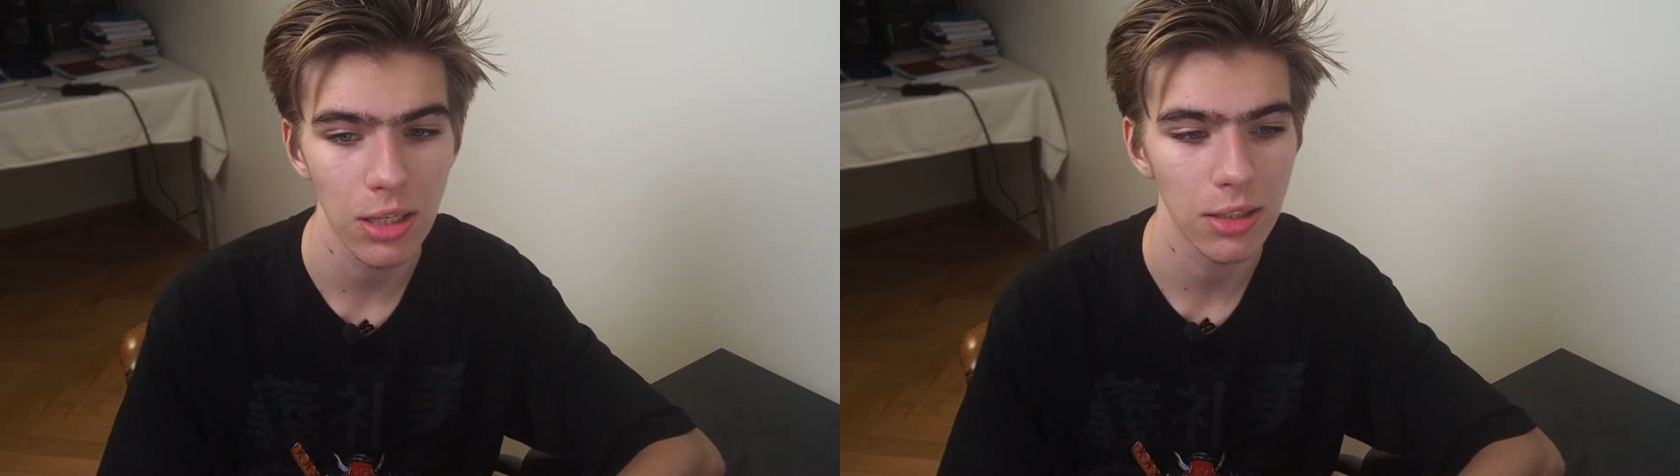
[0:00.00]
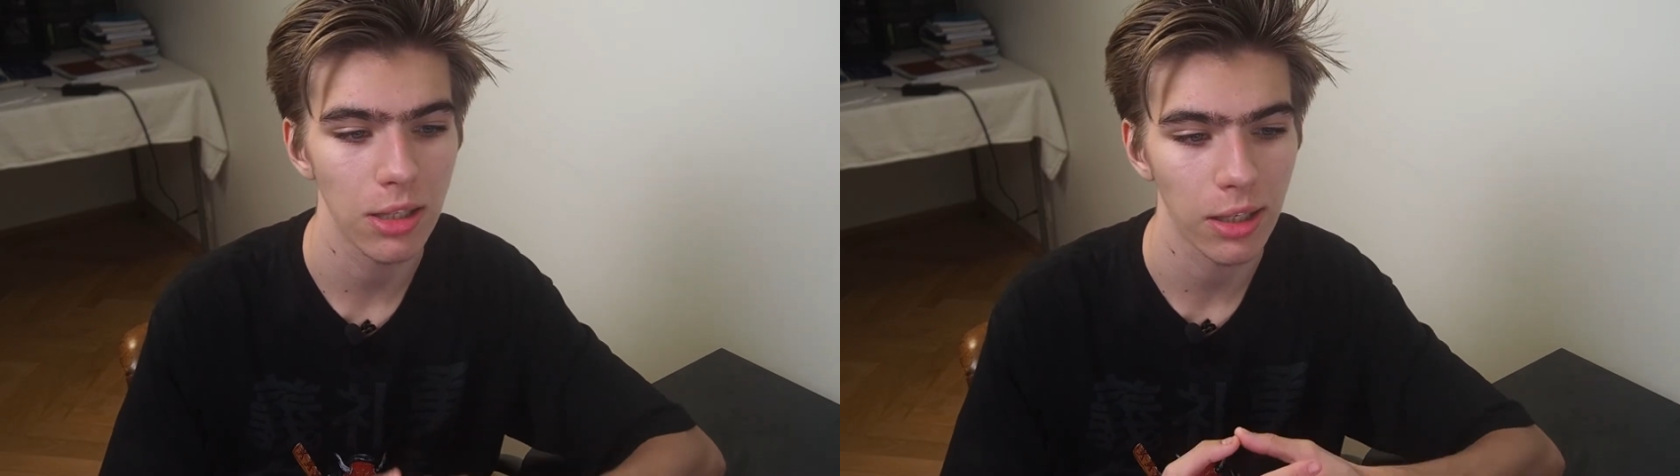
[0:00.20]

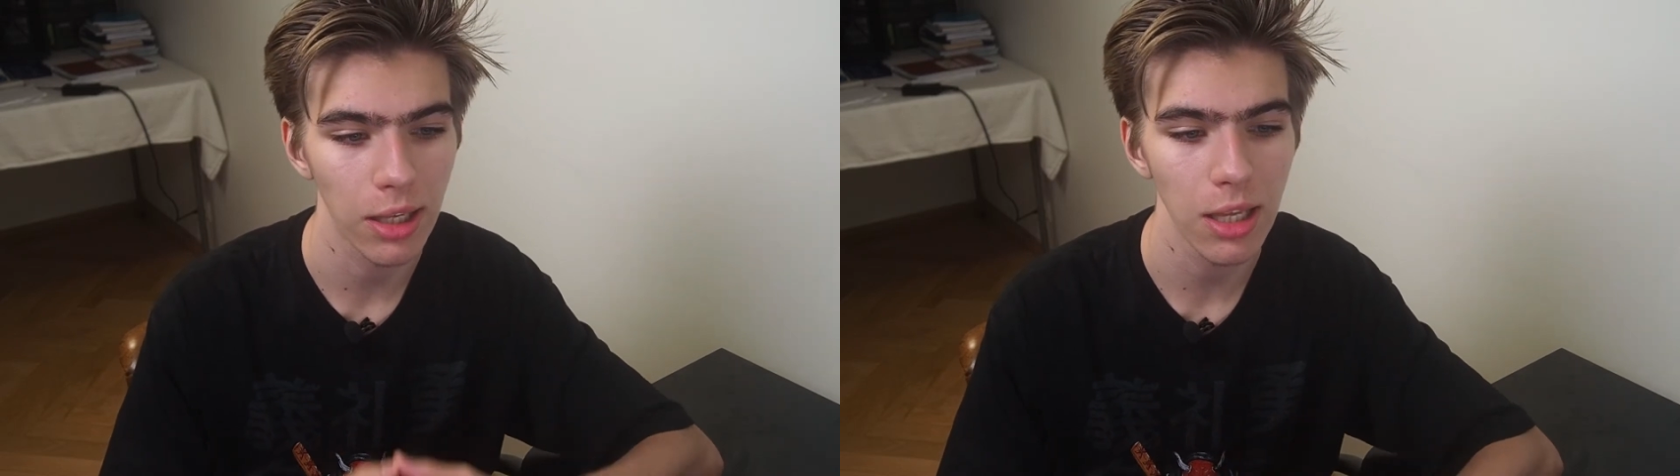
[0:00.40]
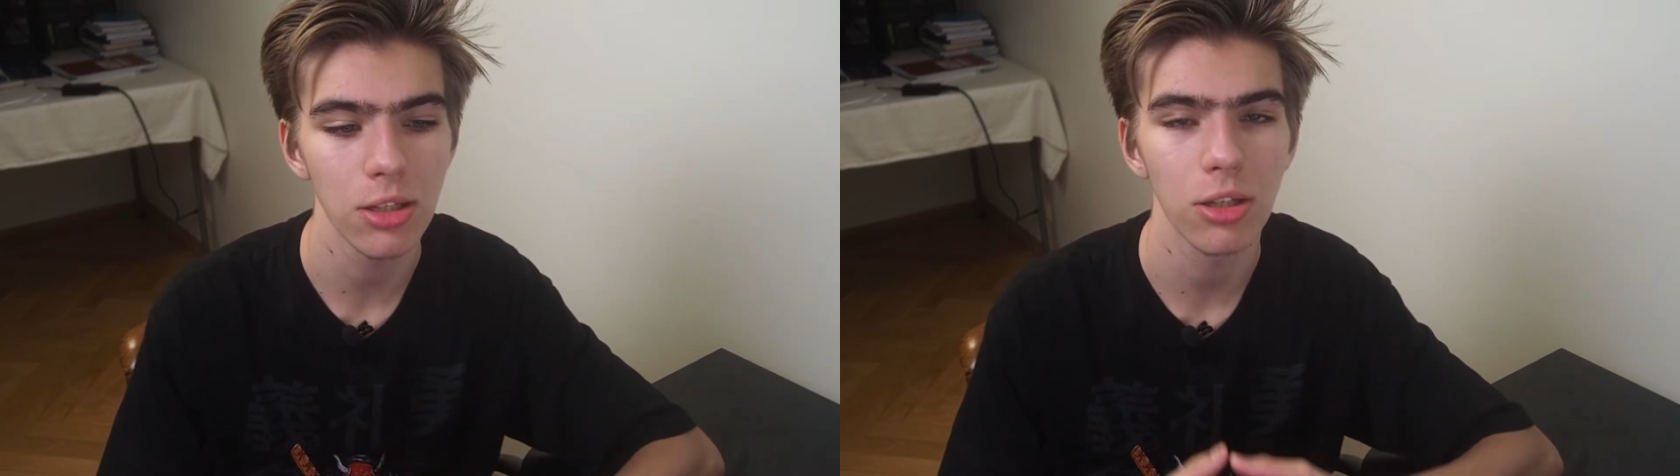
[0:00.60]
is
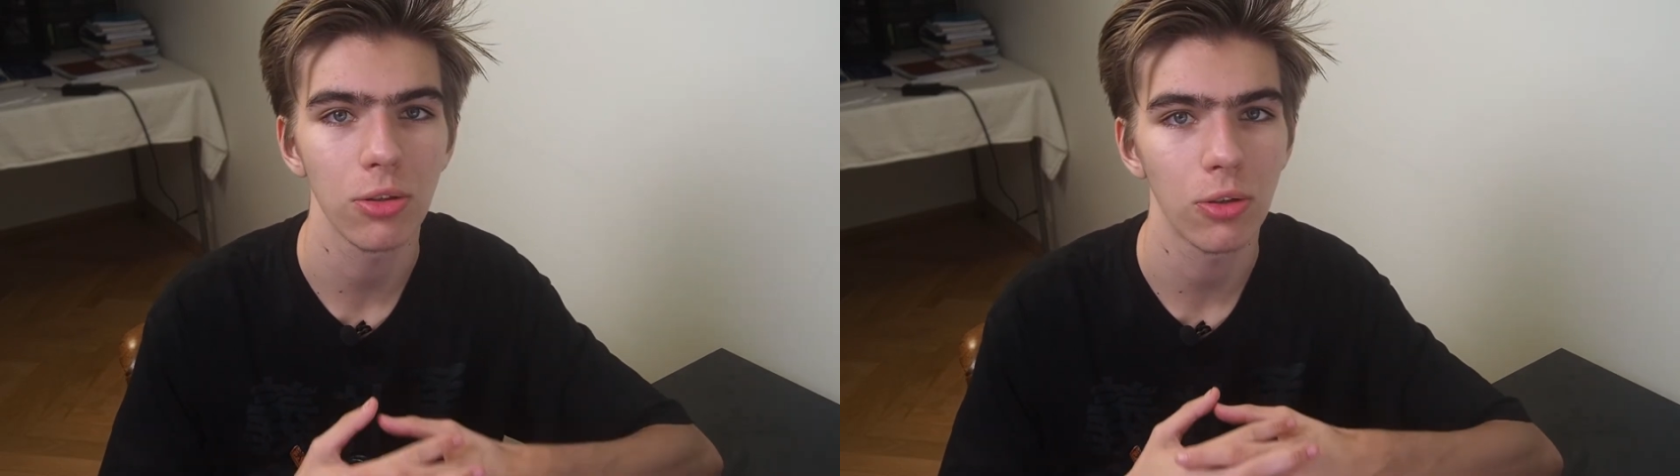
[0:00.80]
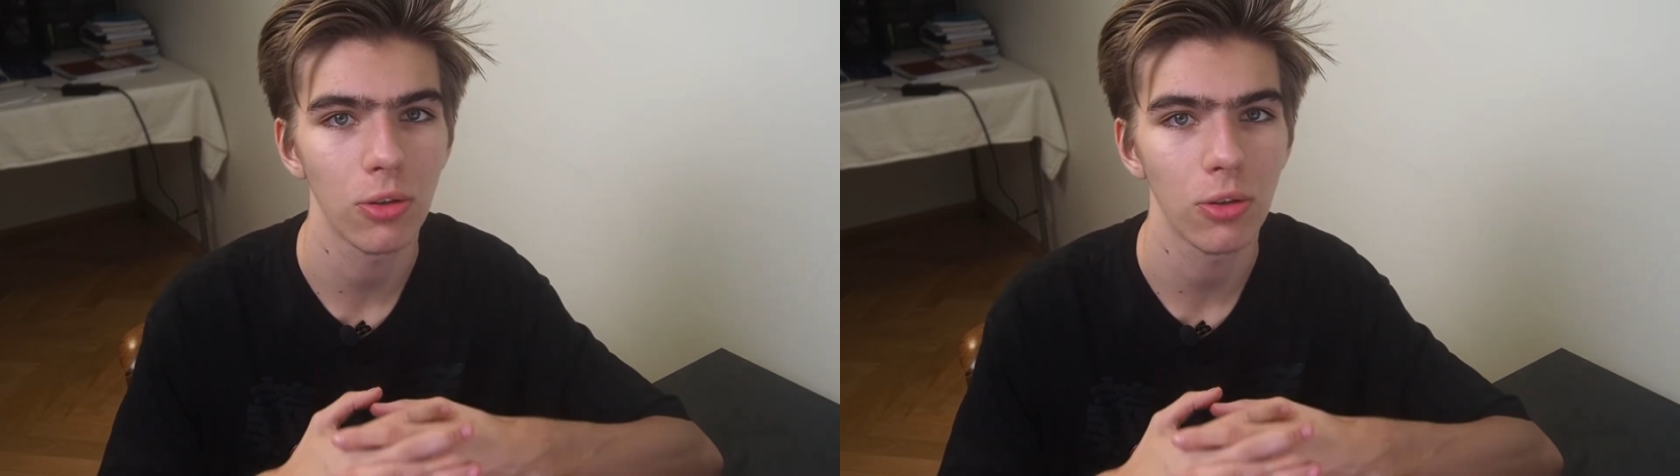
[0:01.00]
located